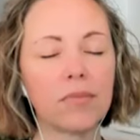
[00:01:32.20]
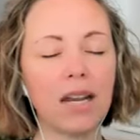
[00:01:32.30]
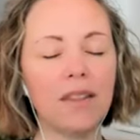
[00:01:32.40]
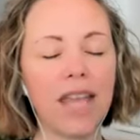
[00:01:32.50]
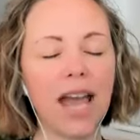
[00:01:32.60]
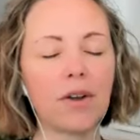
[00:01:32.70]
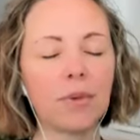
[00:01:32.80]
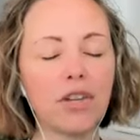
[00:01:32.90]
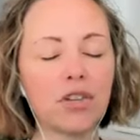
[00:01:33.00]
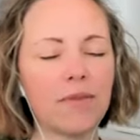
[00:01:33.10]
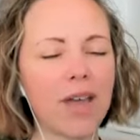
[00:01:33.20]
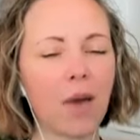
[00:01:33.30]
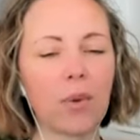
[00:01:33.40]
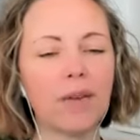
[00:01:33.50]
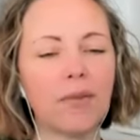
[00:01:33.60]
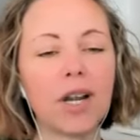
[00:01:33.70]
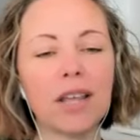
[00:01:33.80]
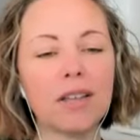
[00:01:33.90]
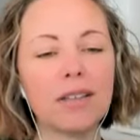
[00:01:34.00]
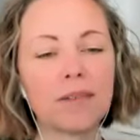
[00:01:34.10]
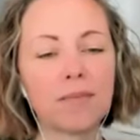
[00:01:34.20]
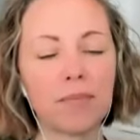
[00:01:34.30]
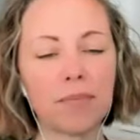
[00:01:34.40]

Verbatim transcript: And in the adoration of that, whatever it is,